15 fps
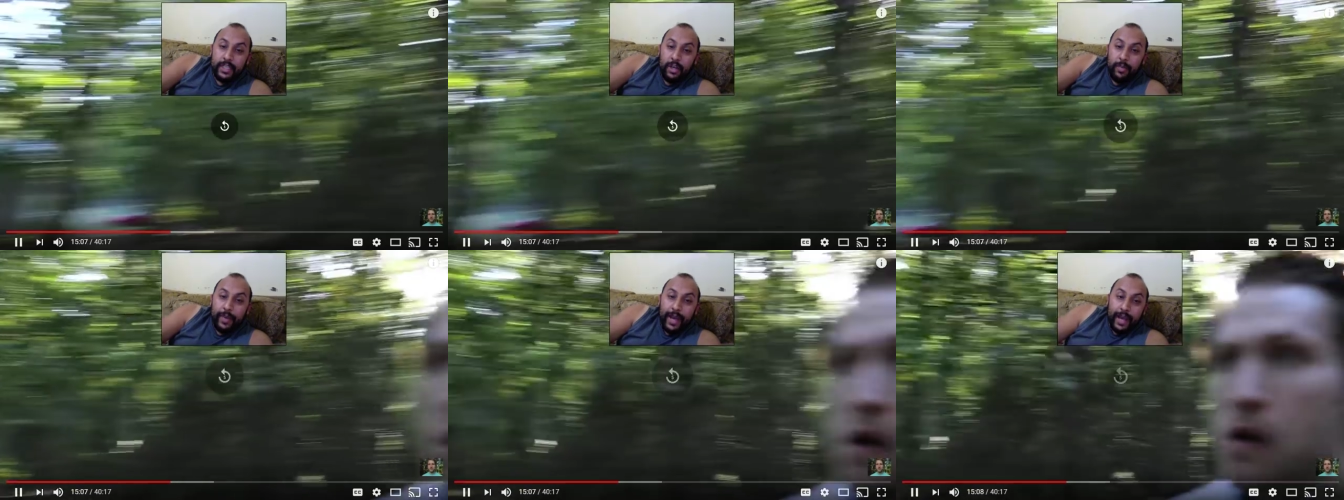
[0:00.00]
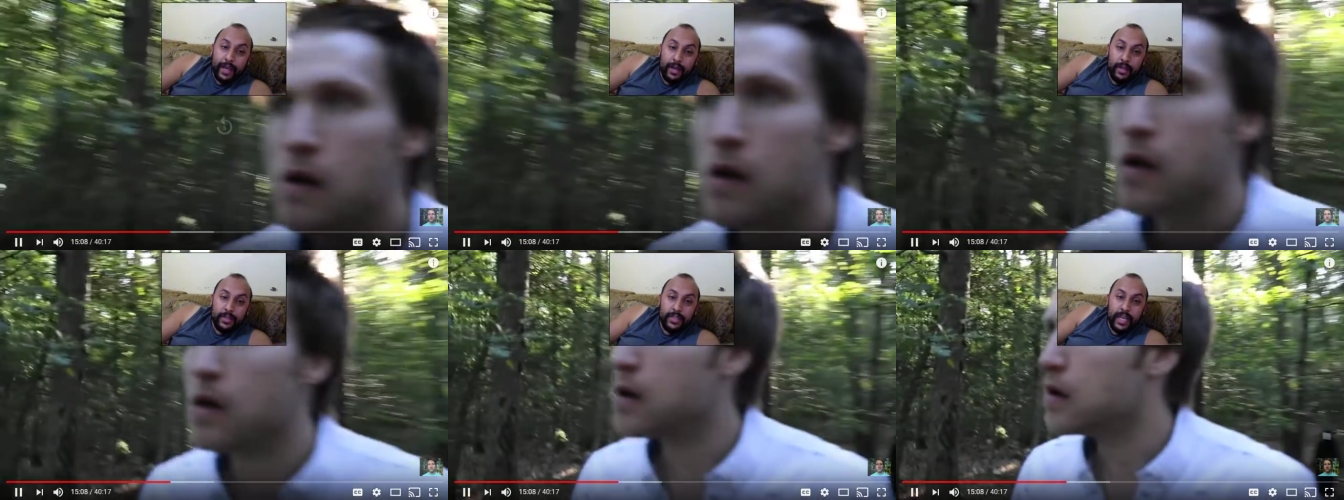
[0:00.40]
go back.
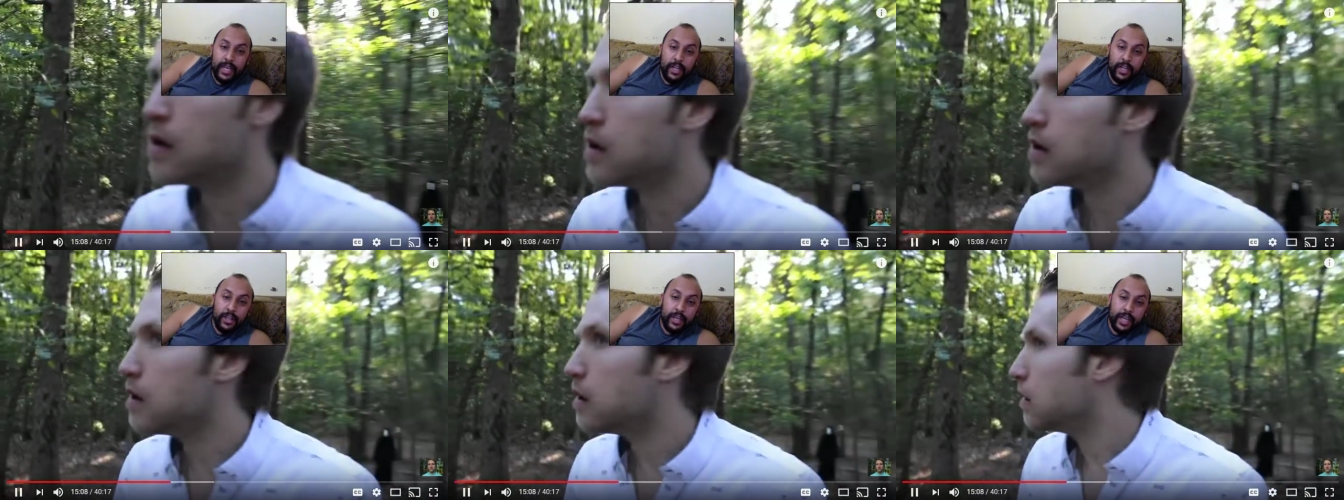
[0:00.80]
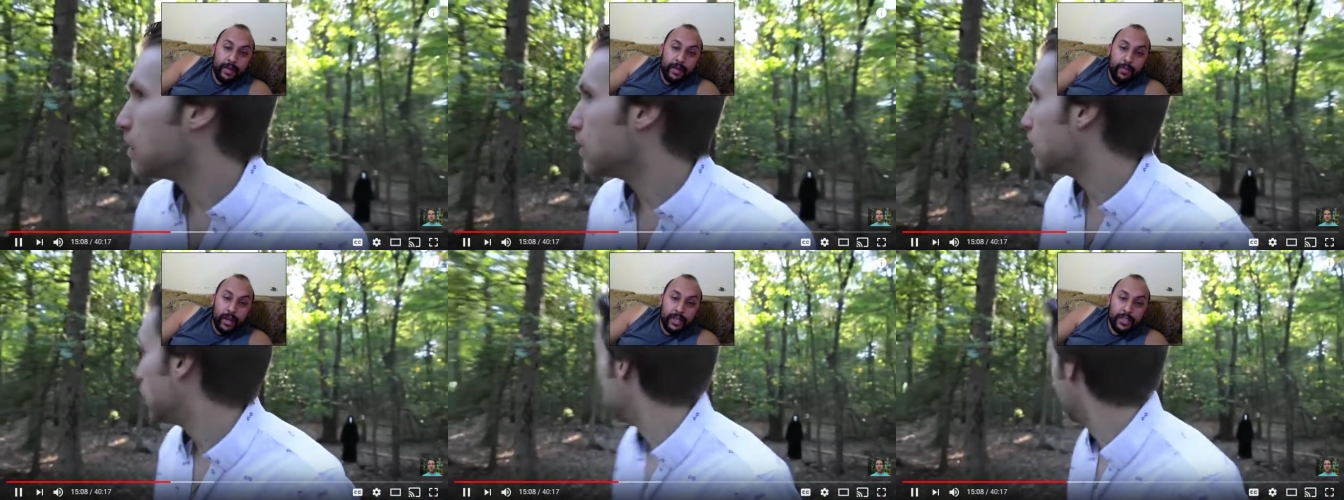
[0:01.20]
Take a look at
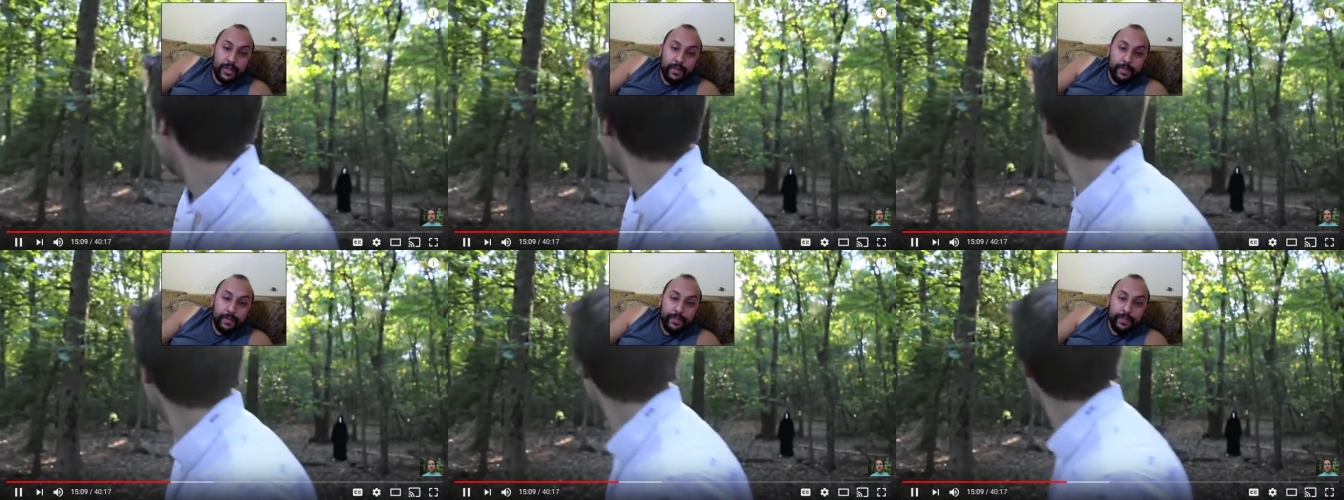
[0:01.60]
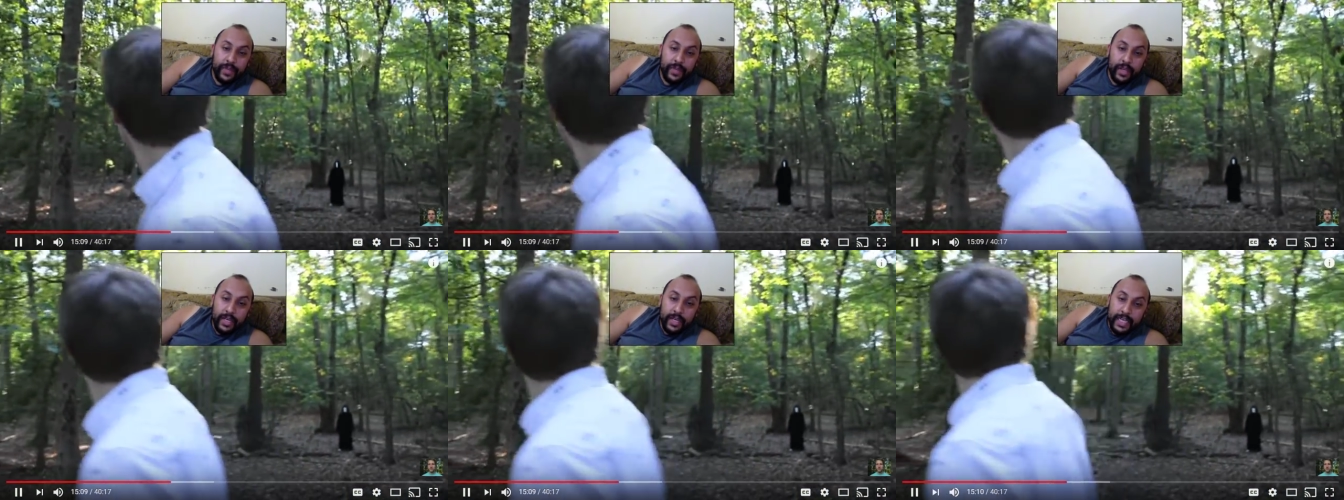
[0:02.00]
him. Watch.
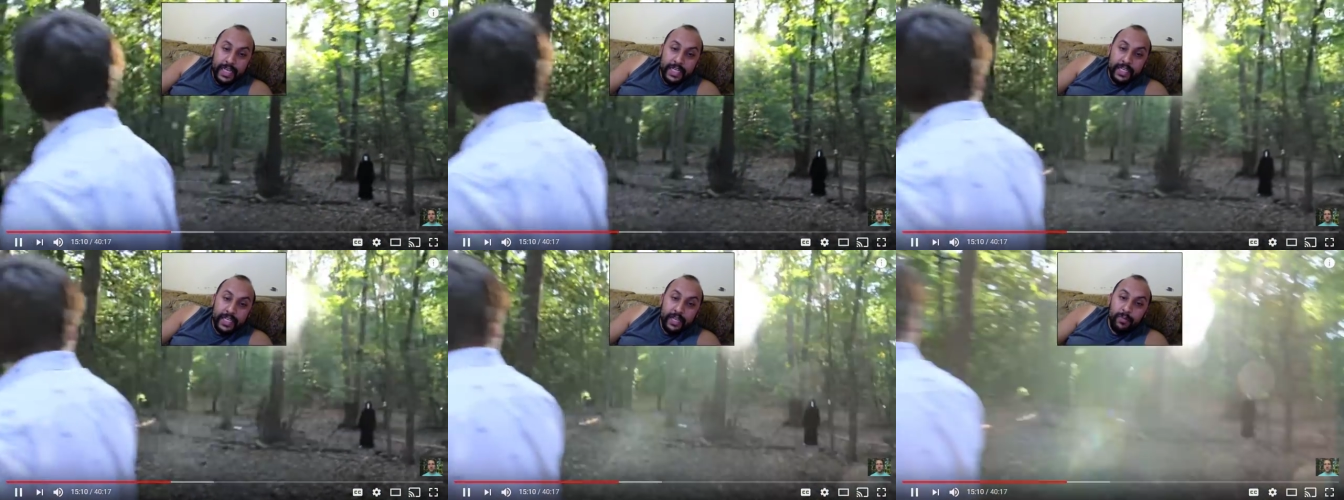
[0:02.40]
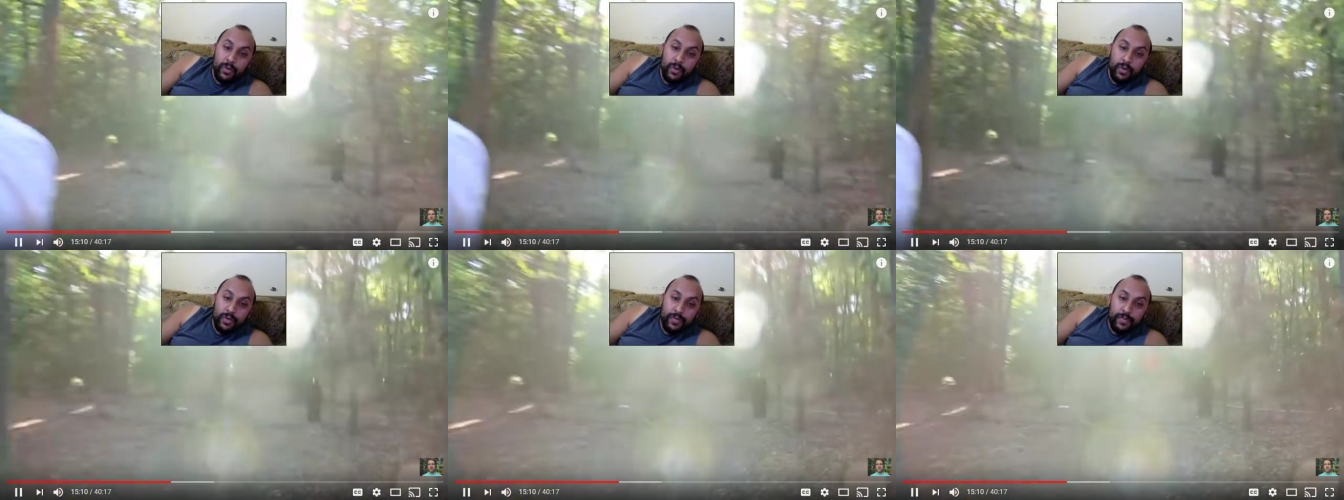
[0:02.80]
He did
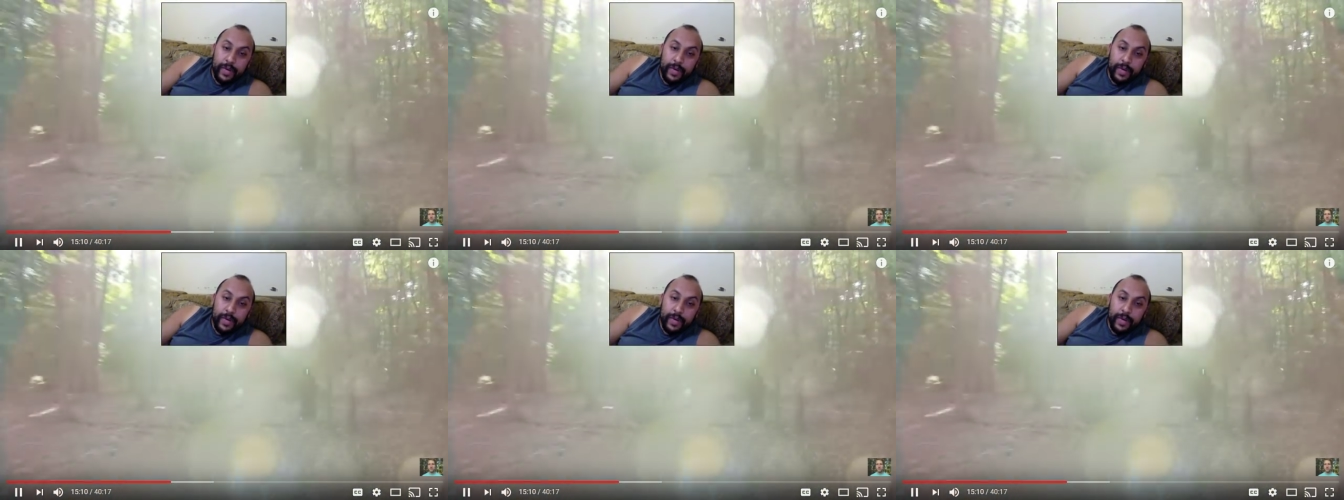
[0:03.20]
move,